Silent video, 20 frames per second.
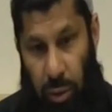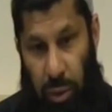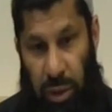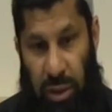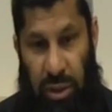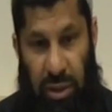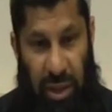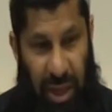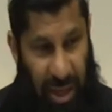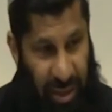
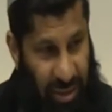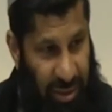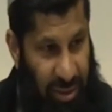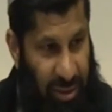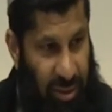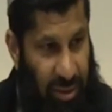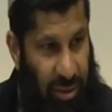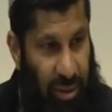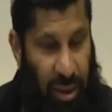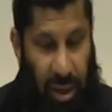his
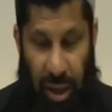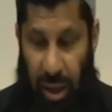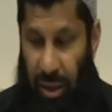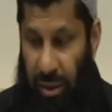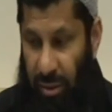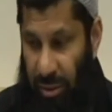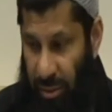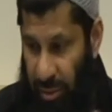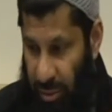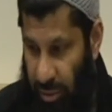guests
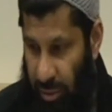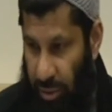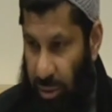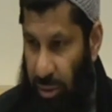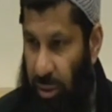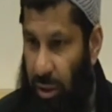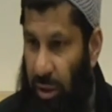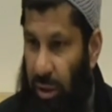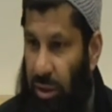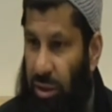and
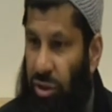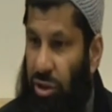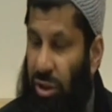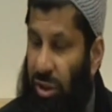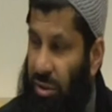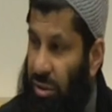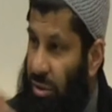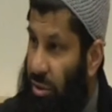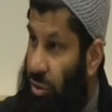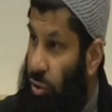his
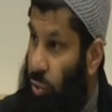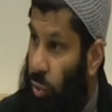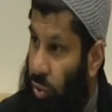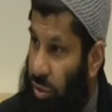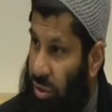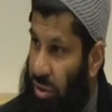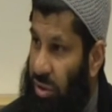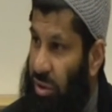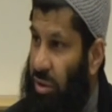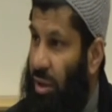gentleness
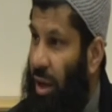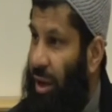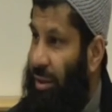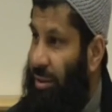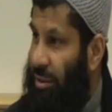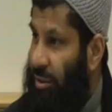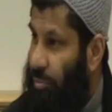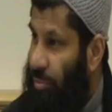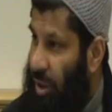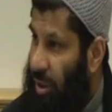towards
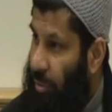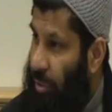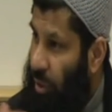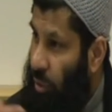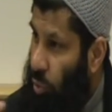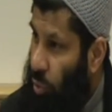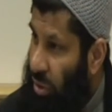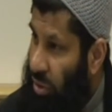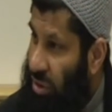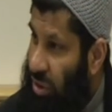society and people
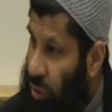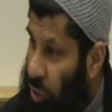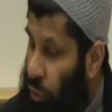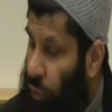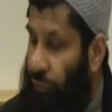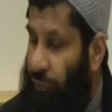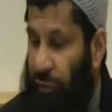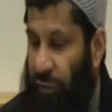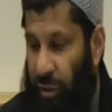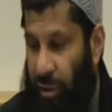and wanting
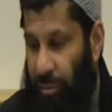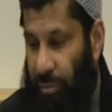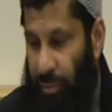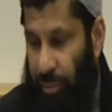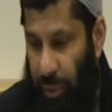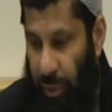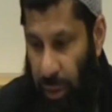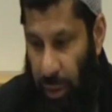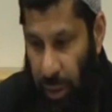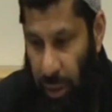good for them.
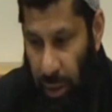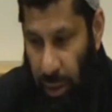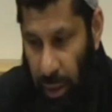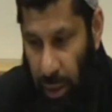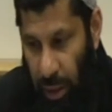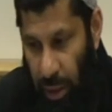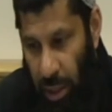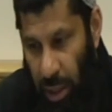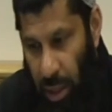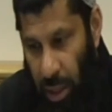
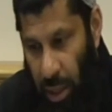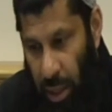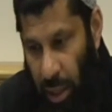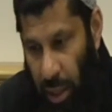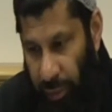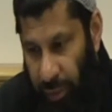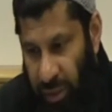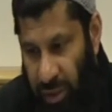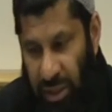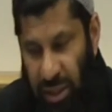
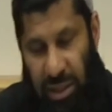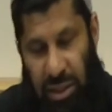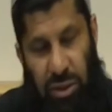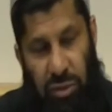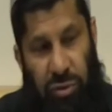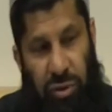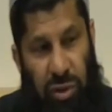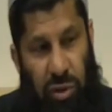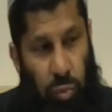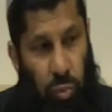The sixth
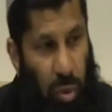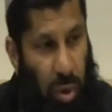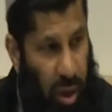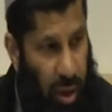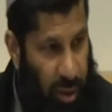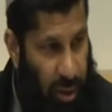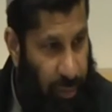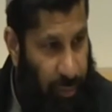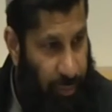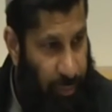reason
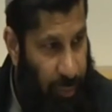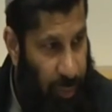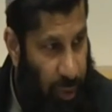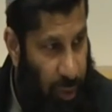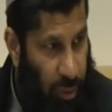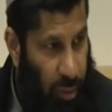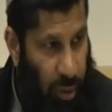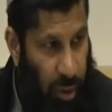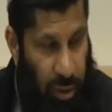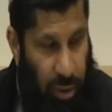why
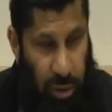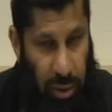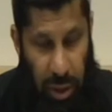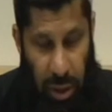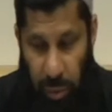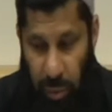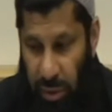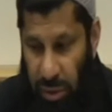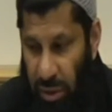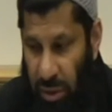
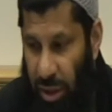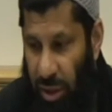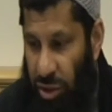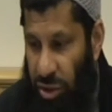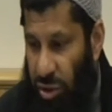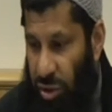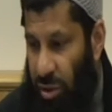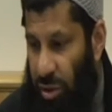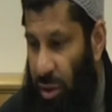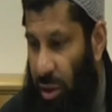he was a
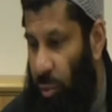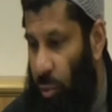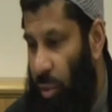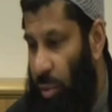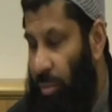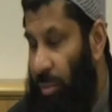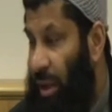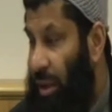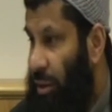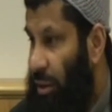nation in
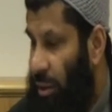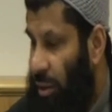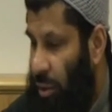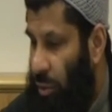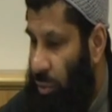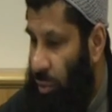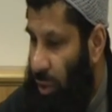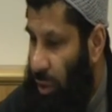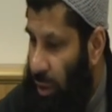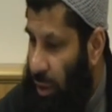one man
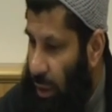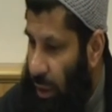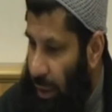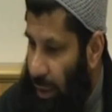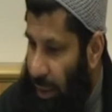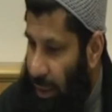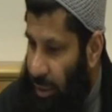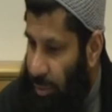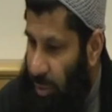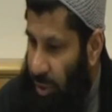alone
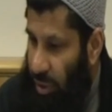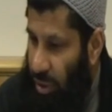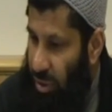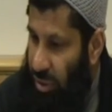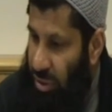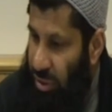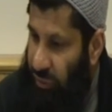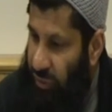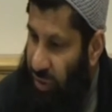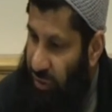is
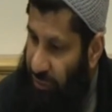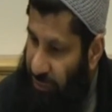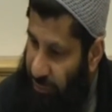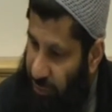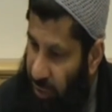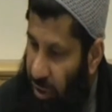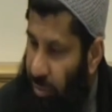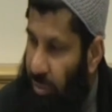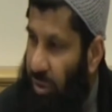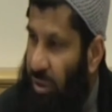because of his
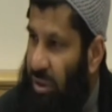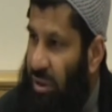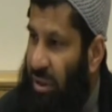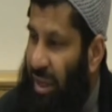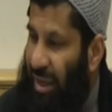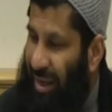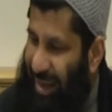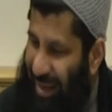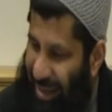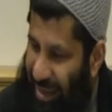firmness
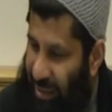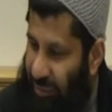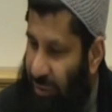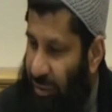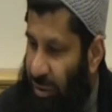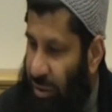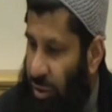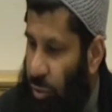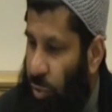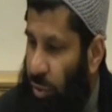and
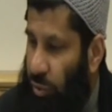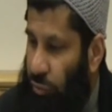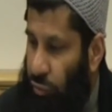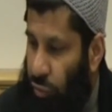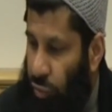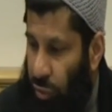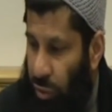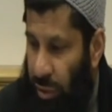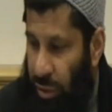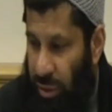cleverness with the
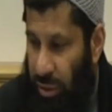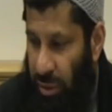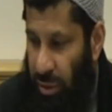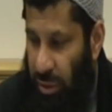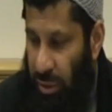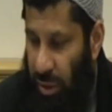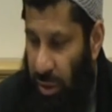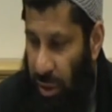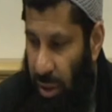rulers